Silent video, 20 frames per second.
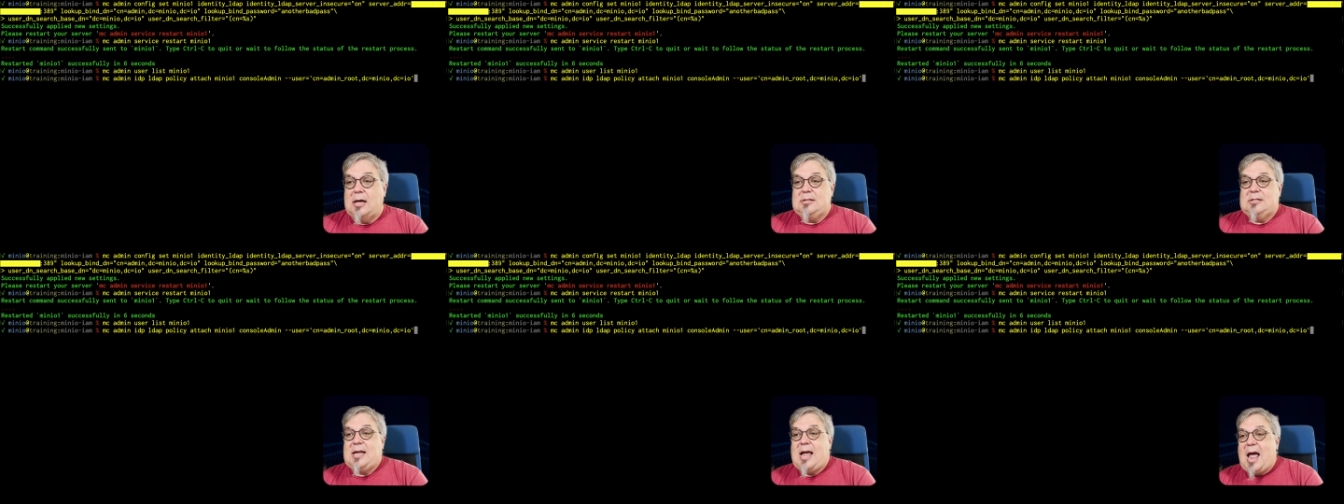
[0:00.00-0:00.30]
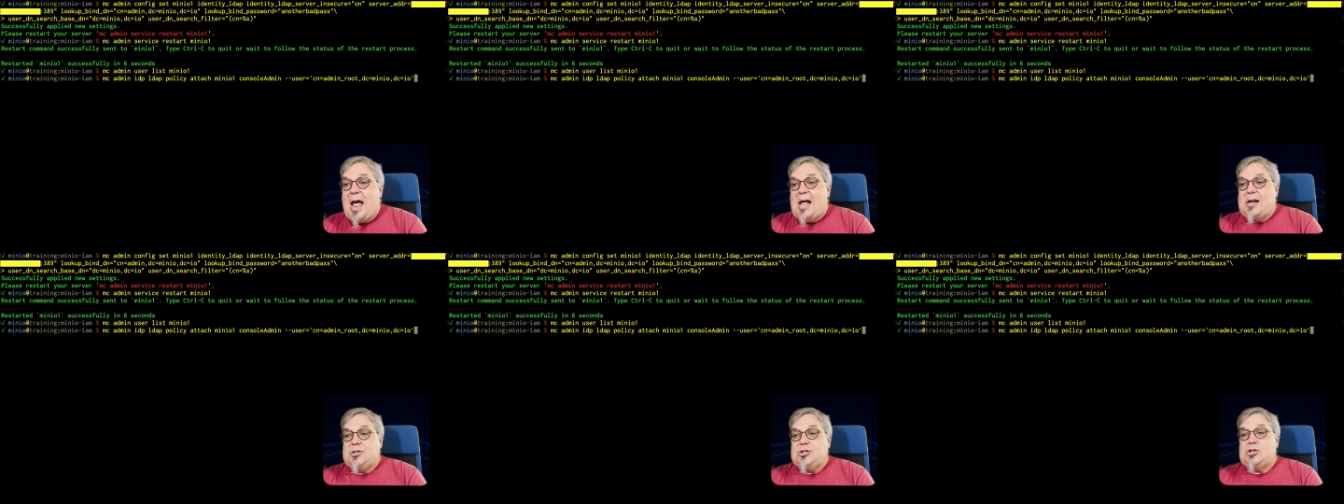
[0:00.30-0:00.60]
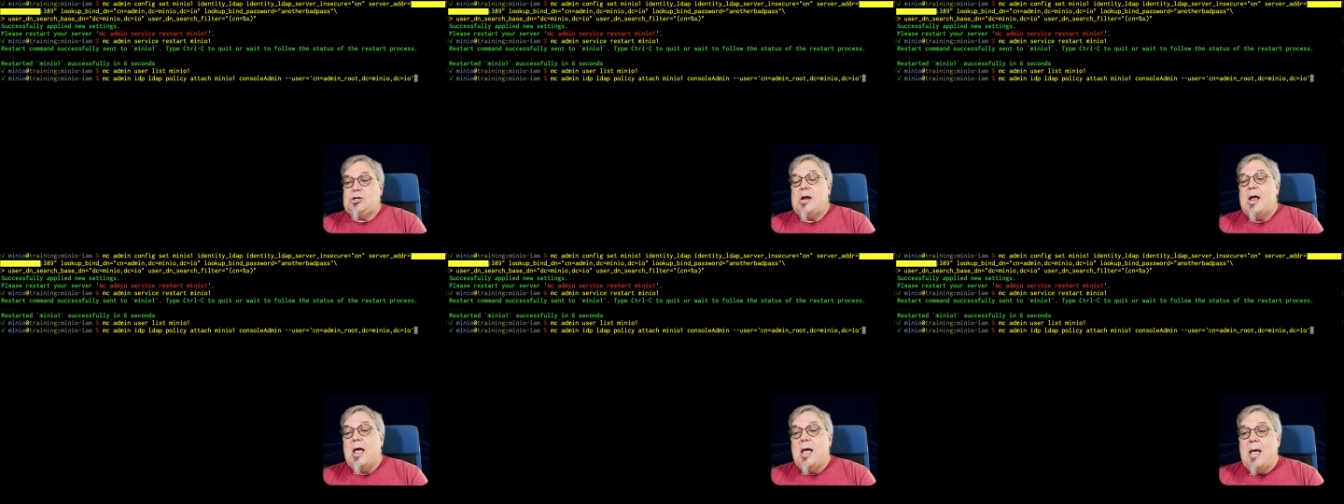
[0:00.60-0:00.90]

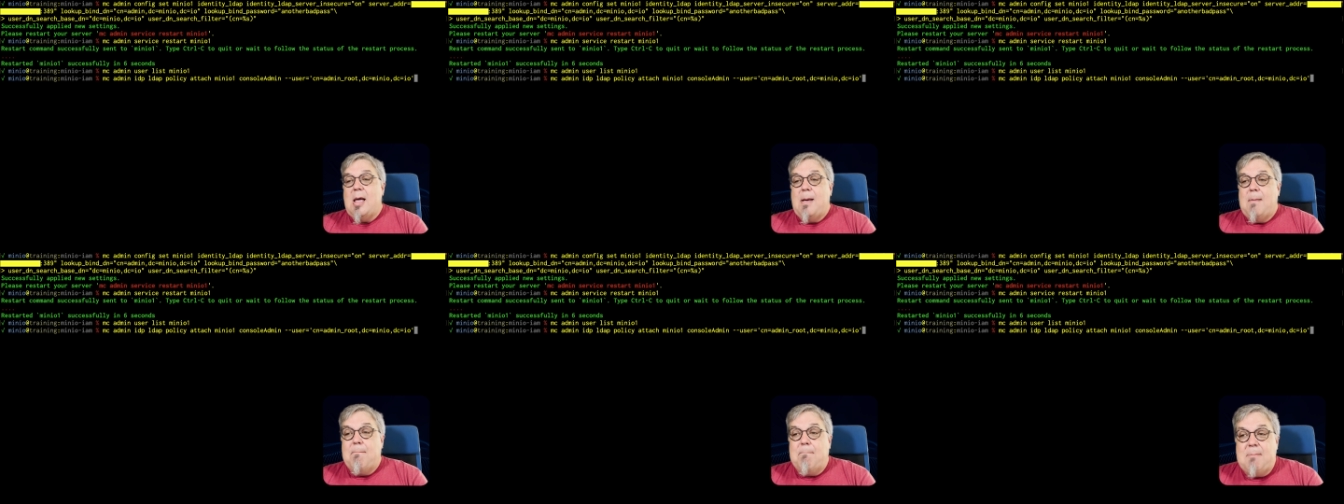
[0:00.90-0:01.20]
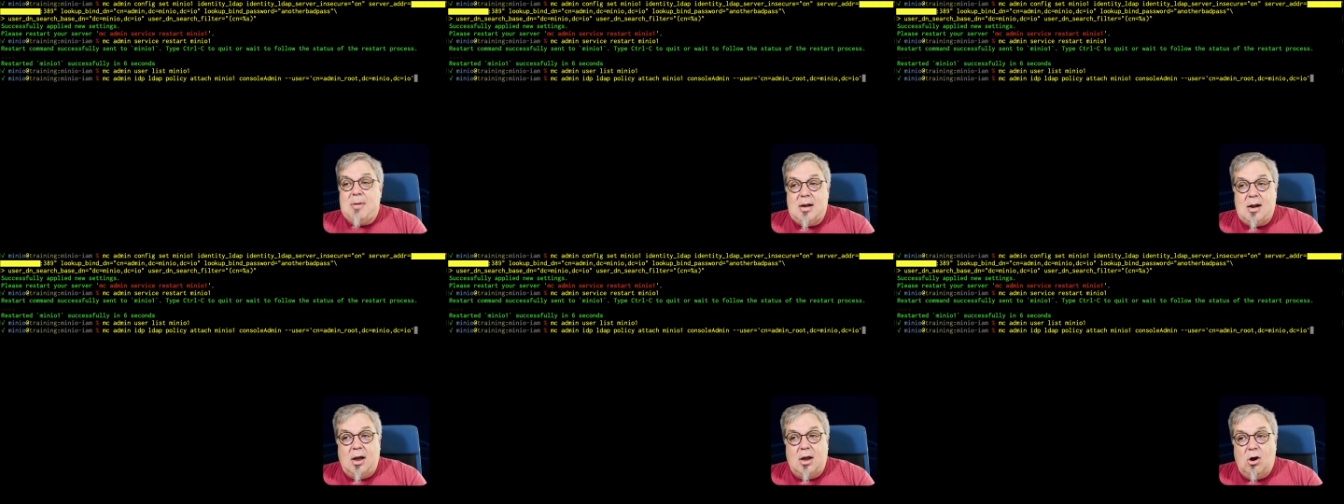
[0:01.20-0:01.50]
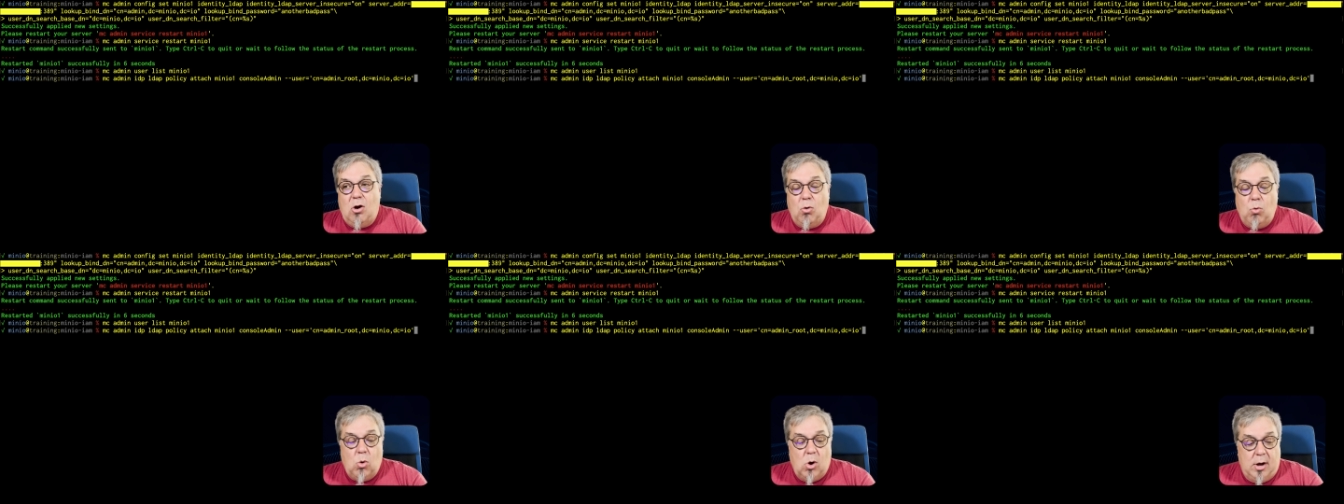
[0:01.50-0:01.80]
attach
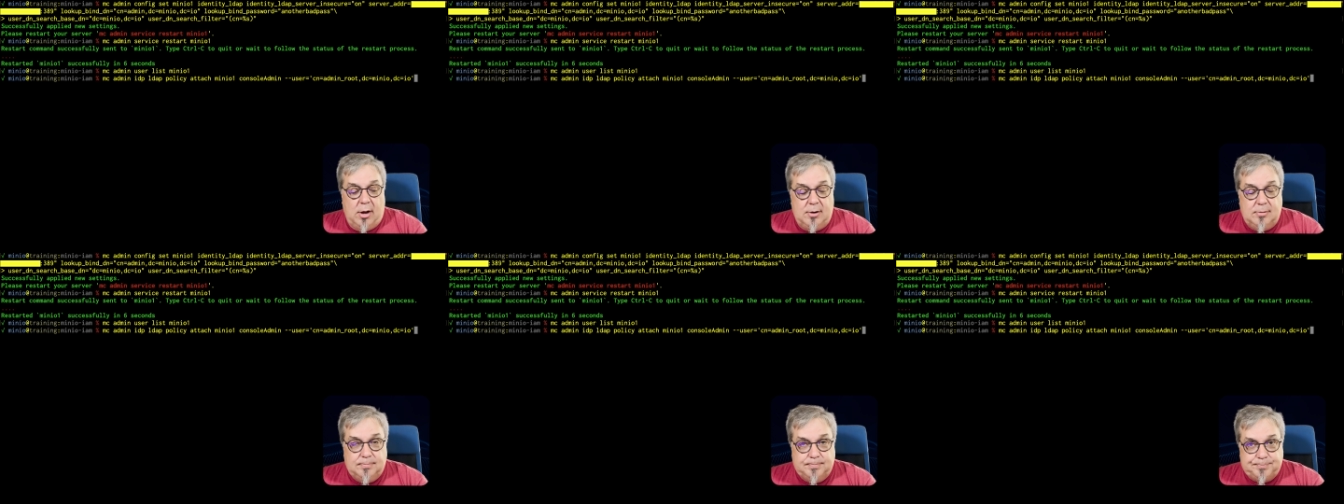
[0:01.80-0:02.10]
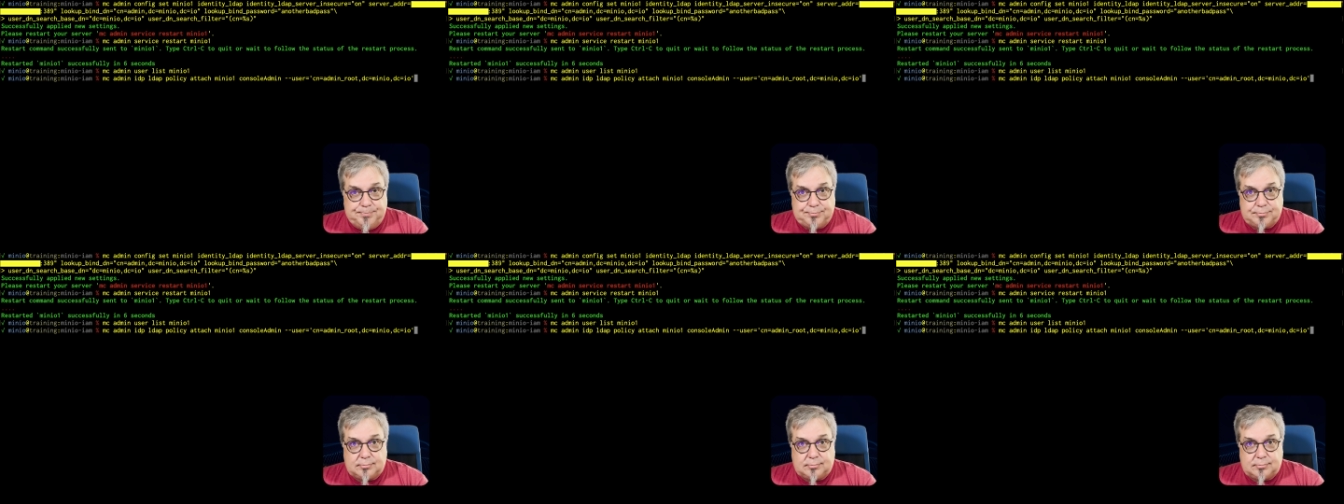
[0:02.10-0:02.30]
minio1.